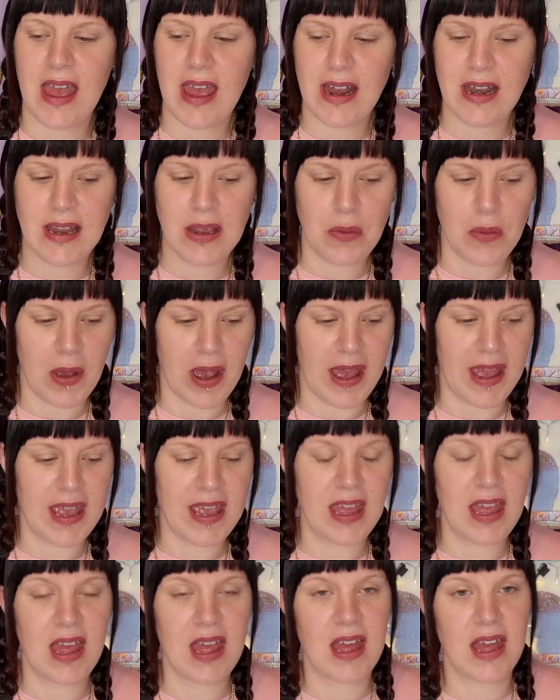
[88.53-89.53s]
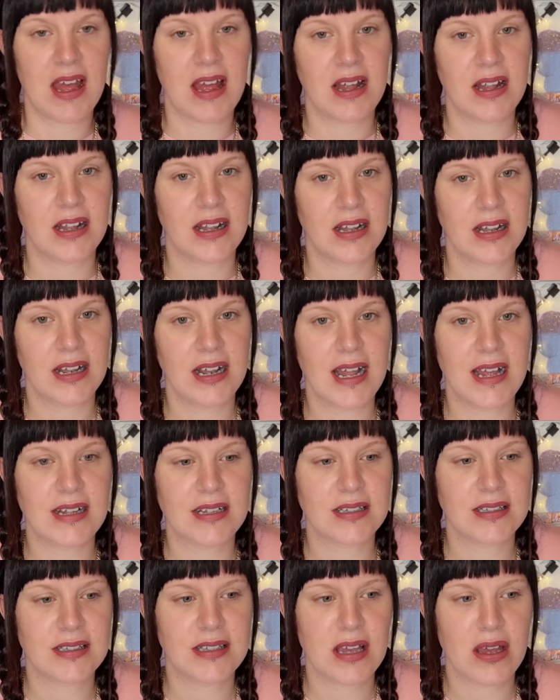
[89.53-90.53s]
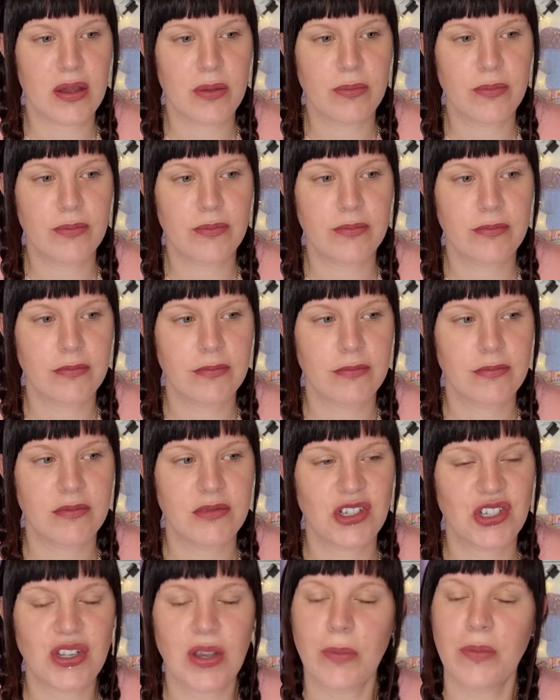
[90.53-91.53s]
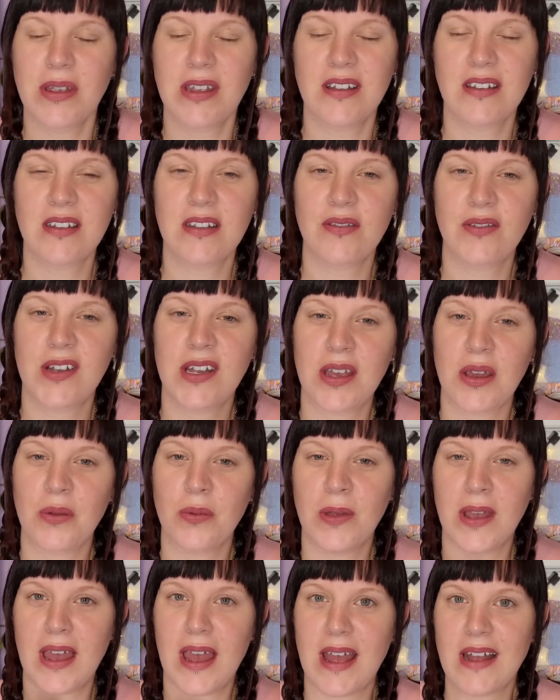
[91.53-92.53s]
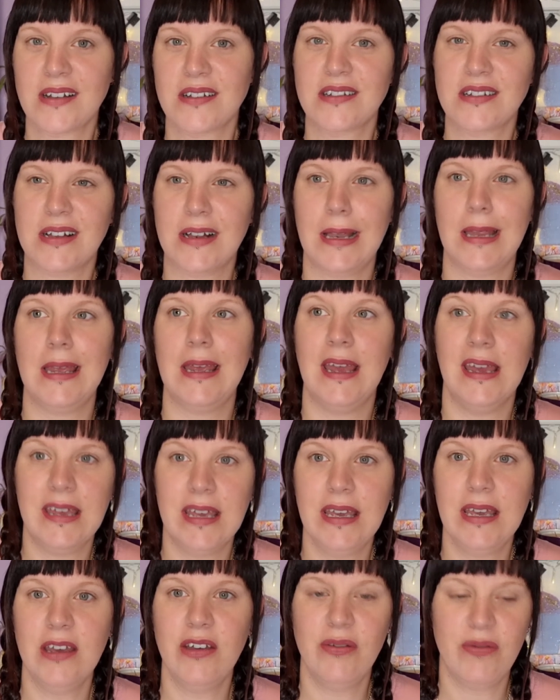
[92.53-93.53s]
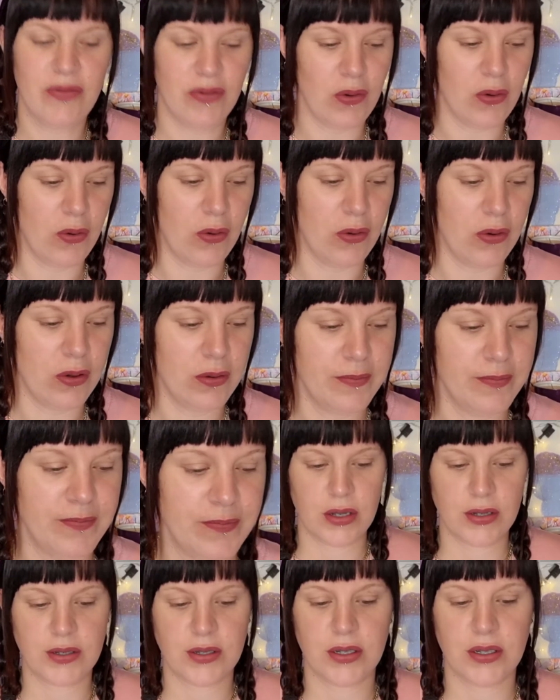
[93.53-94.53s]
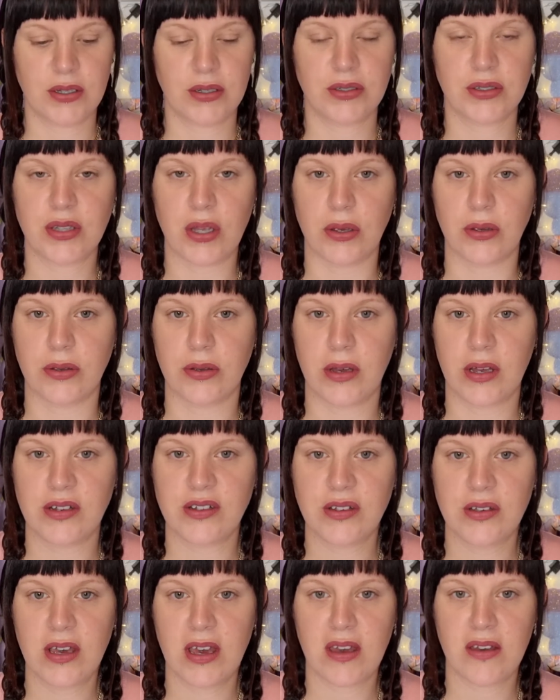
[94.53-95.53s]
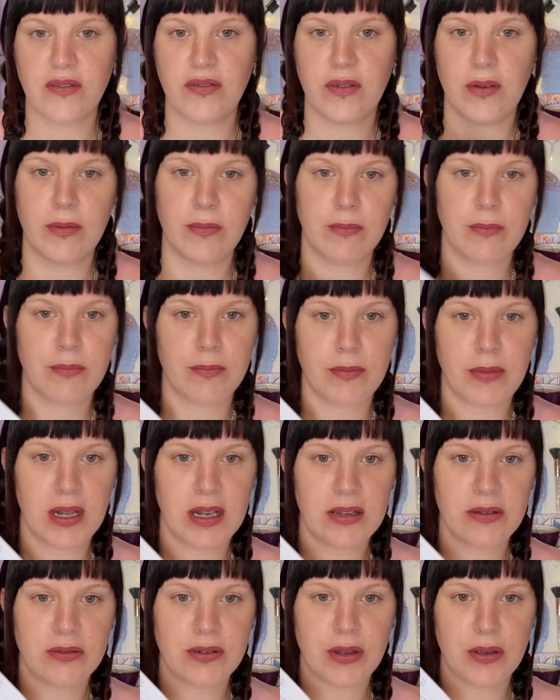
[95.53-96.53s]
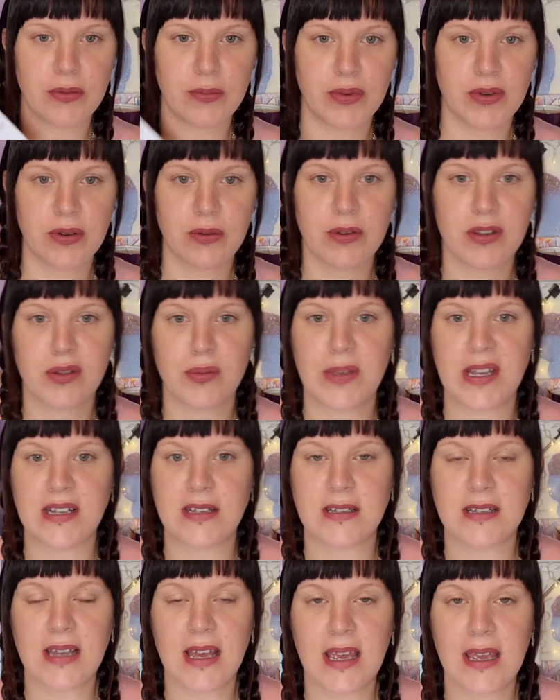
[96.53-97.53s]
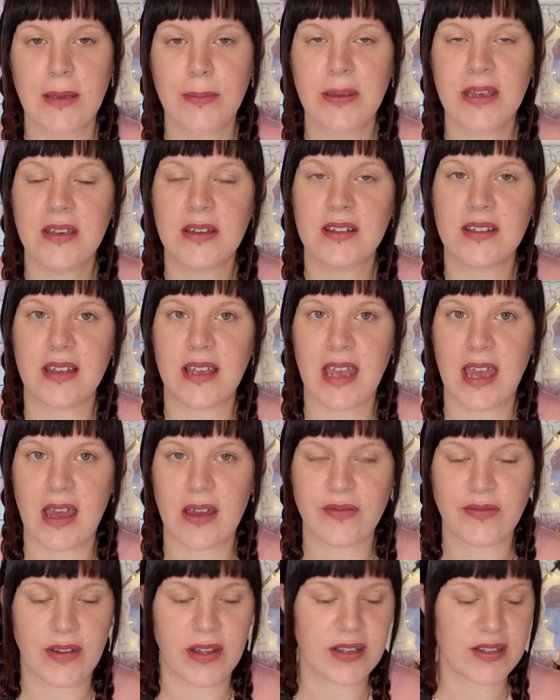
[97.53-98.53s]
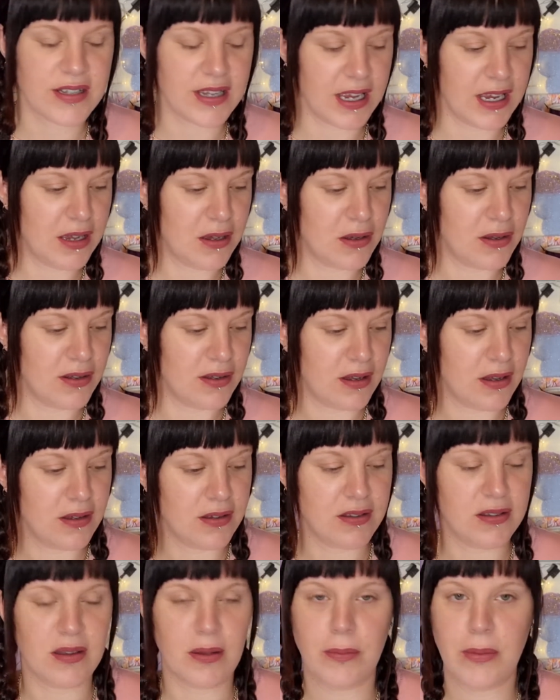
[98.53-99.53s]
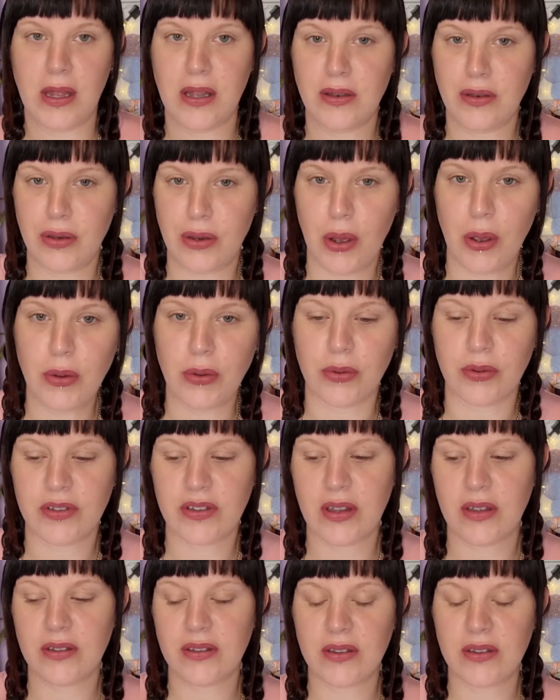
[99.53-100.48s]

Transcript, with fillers: Anyway, let's jump into the video we're actually here for. So I do have my little notebook with me today because I have taken some notes.